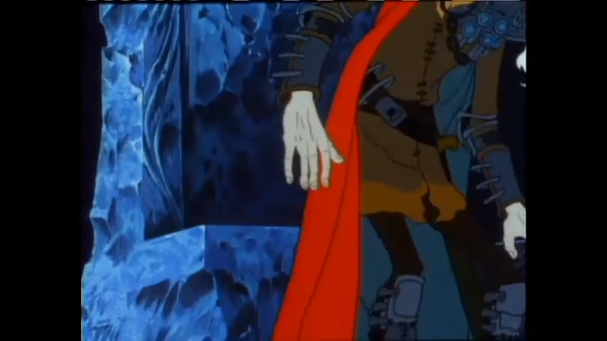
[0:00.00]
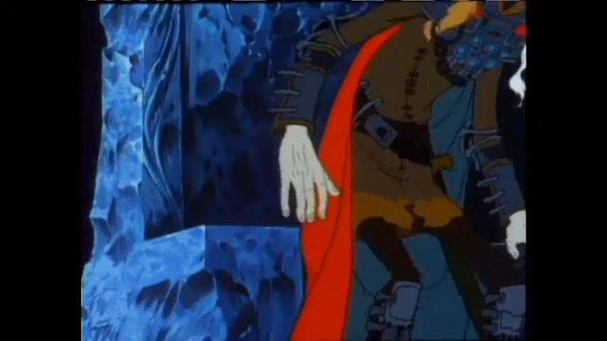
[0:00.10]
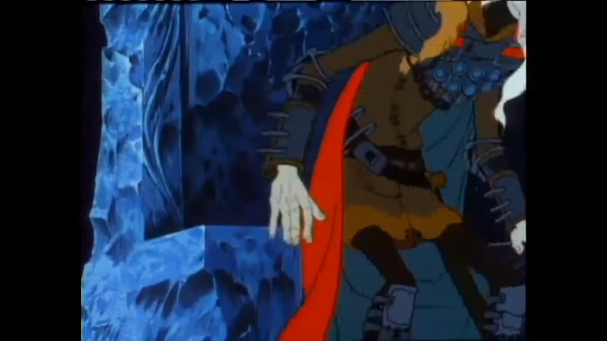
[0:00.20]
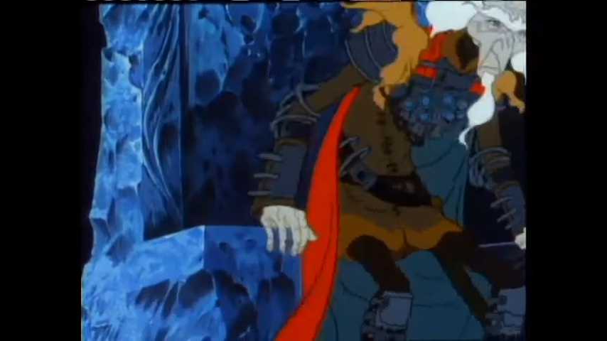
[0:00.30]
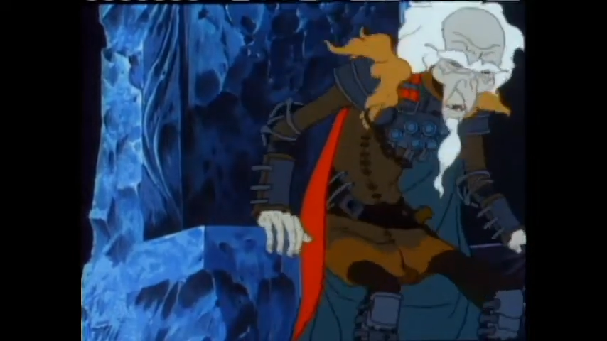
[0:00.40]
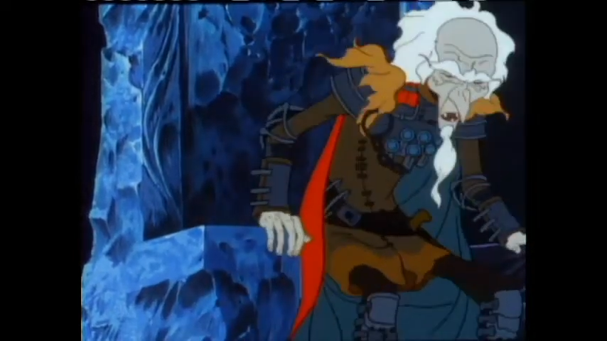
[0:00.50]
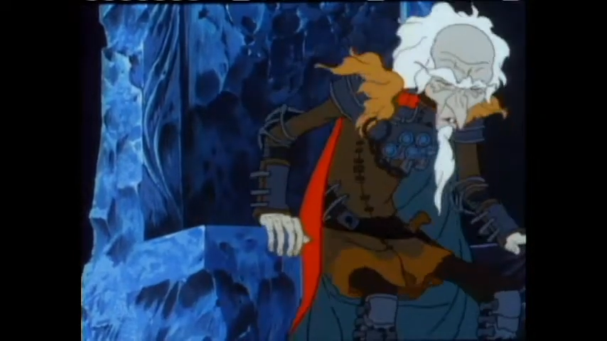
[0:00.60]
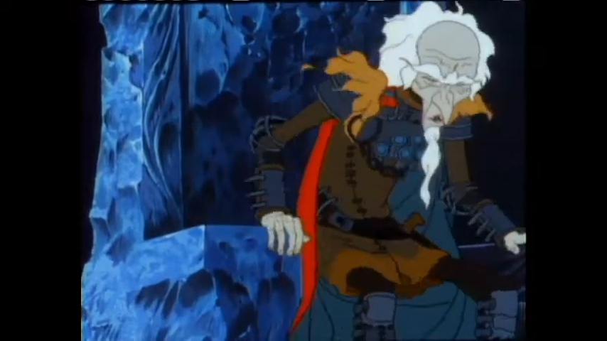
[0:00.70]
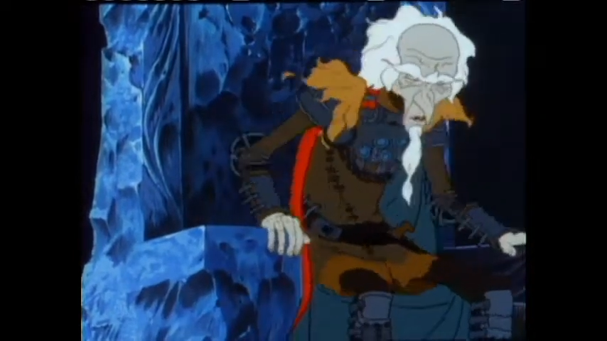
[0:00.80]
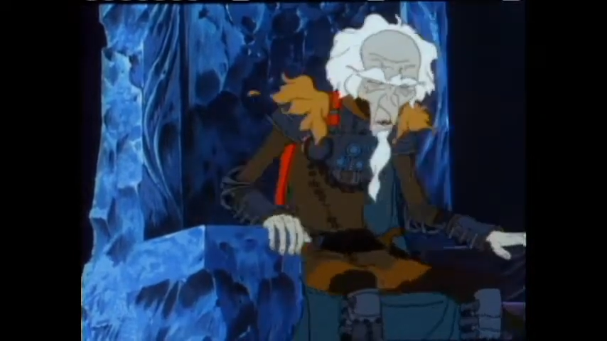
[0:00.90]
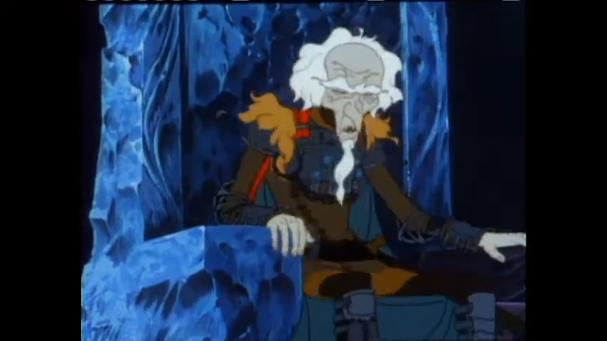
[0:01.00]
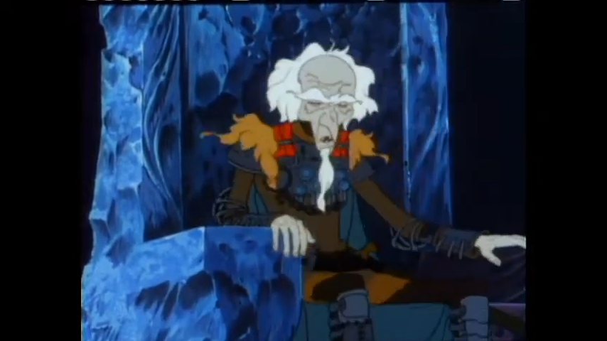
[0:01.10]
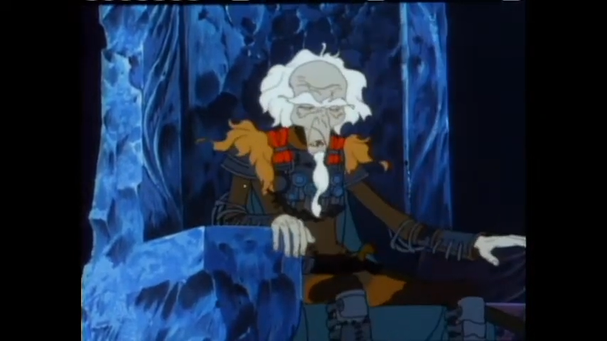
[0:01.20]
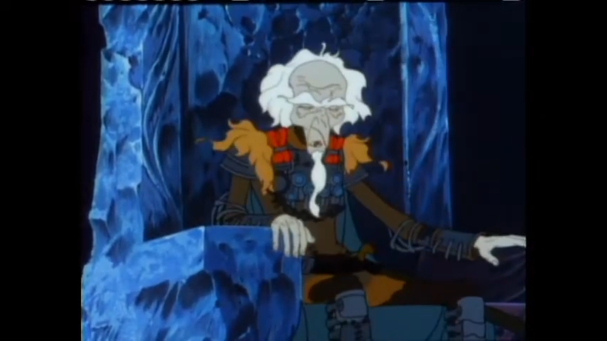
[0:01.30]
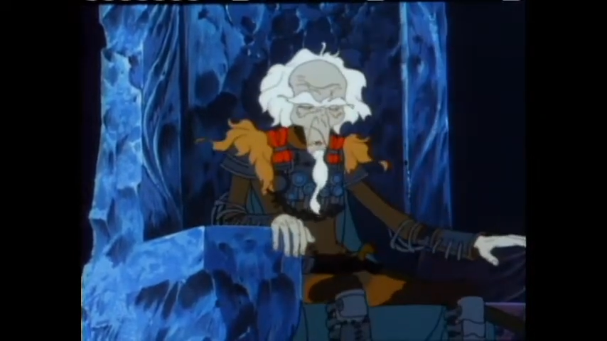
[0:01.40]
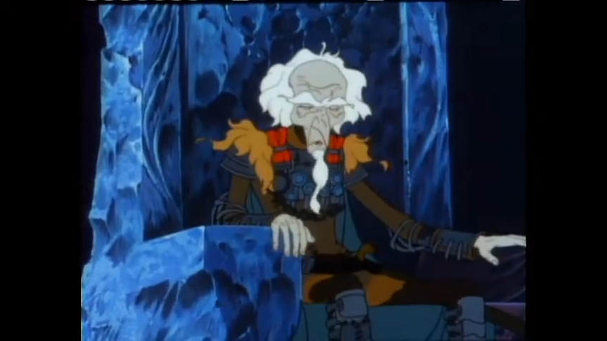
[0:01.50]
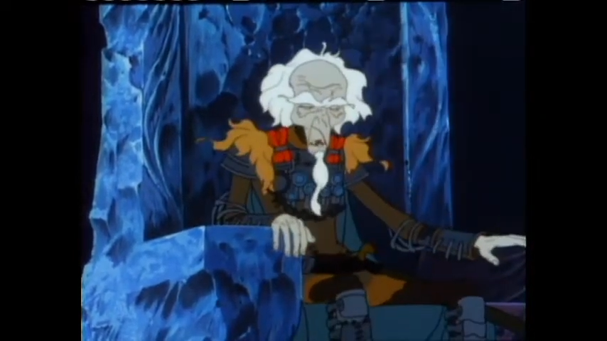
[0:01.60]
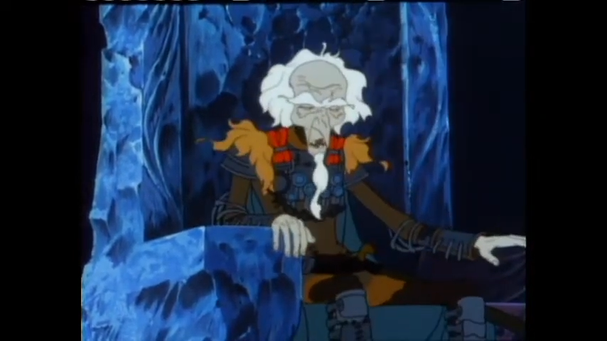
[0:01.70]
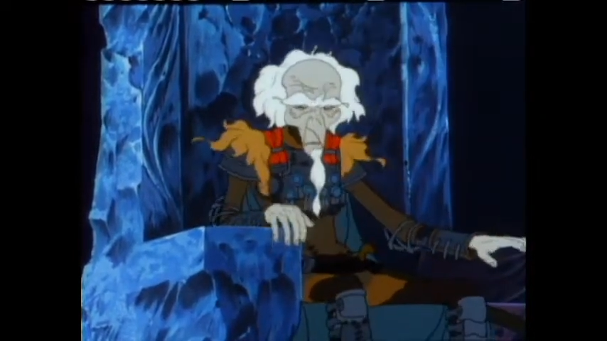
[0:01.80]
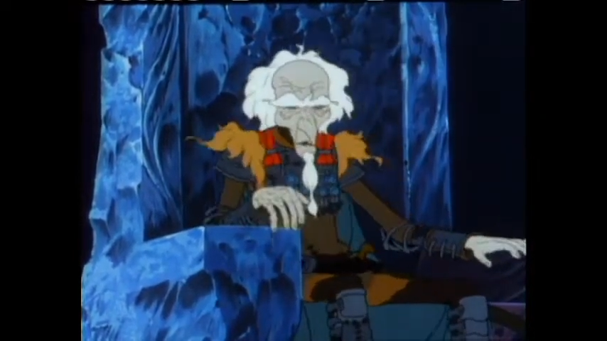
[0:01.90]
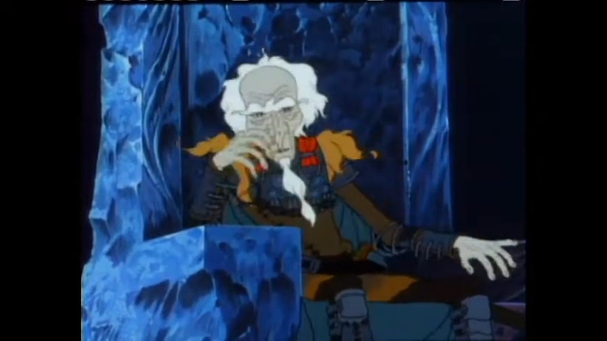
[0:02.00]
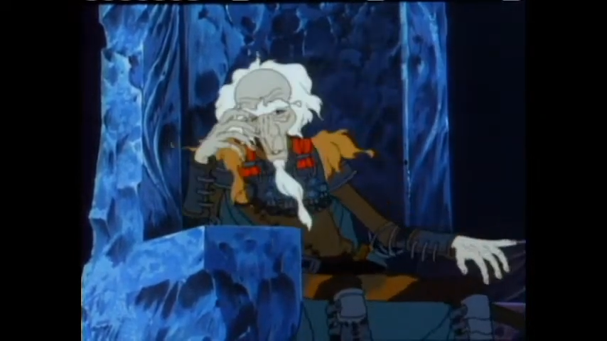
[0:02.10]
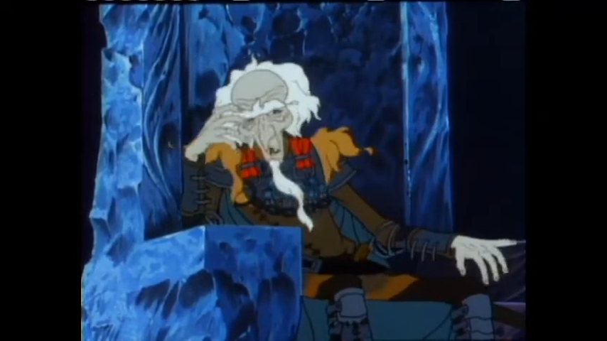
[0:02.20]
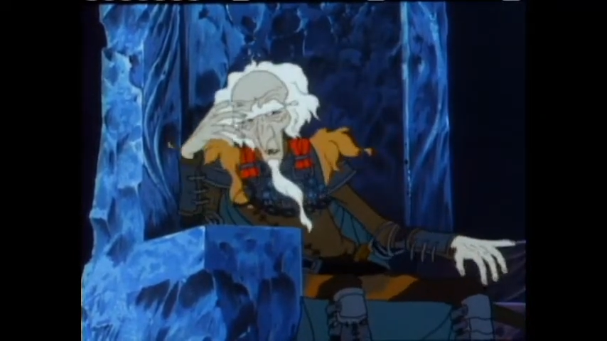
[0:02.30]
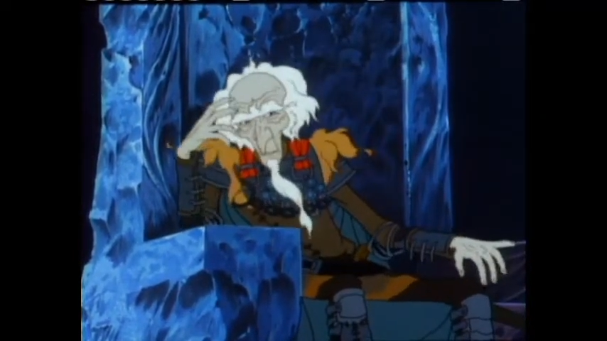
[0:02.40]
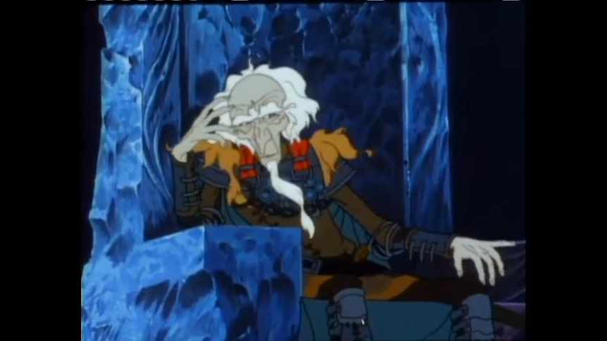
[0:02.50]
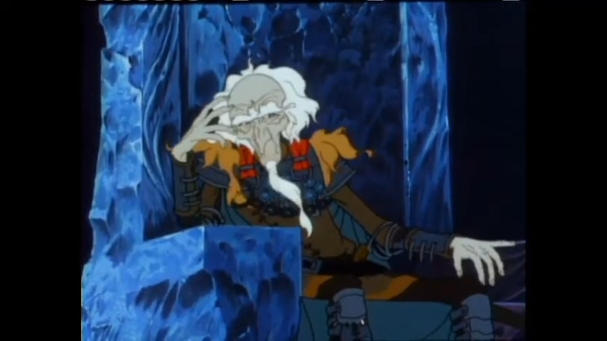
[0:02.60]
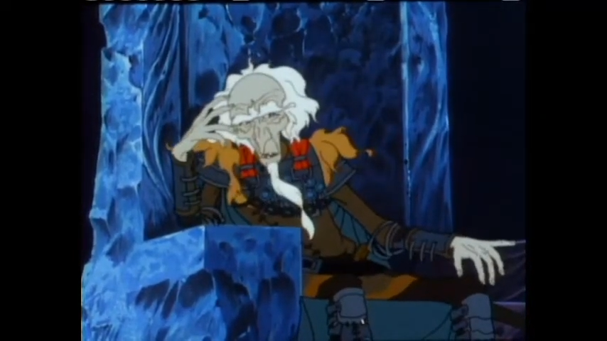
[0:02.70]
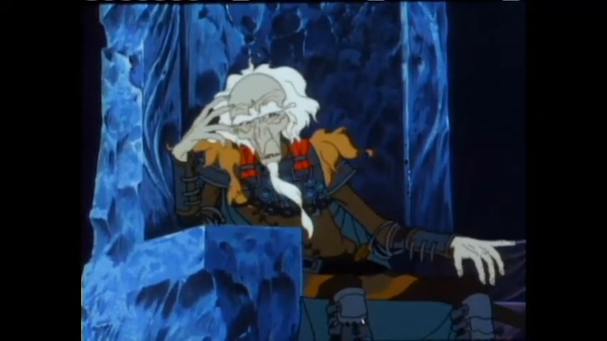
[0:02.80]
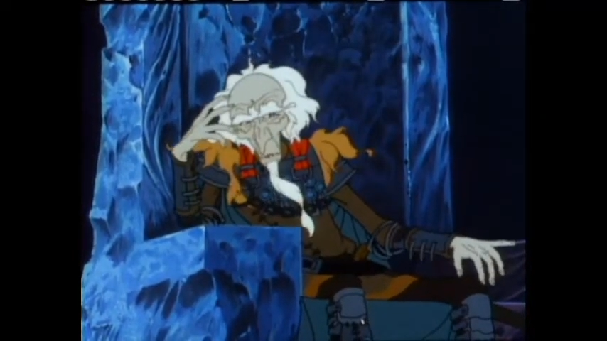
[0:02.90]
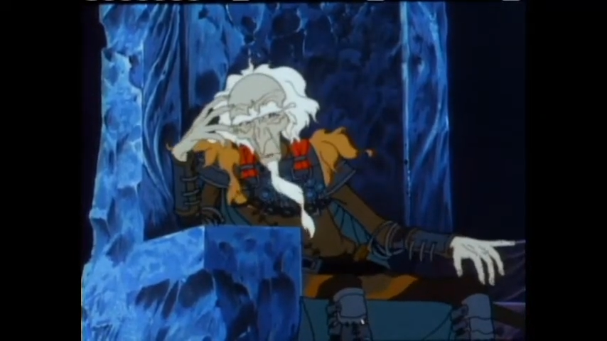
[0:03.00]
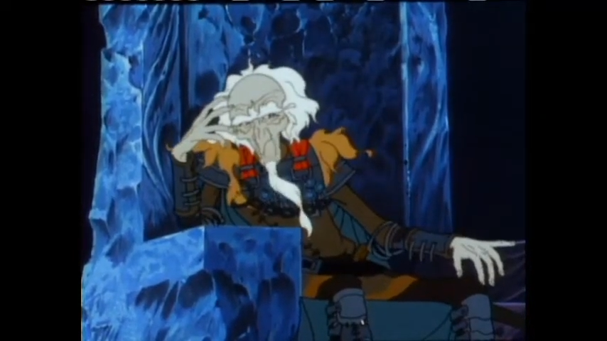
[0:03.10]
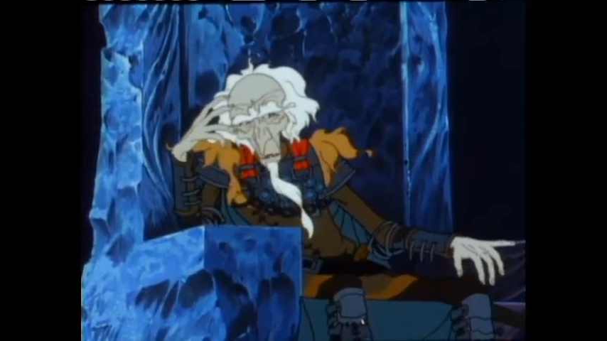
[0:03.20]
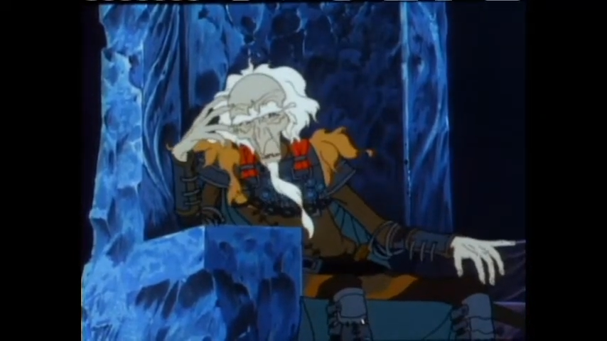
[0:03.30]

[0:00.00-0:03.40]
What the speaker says: No face is visible, so there are no lips to read.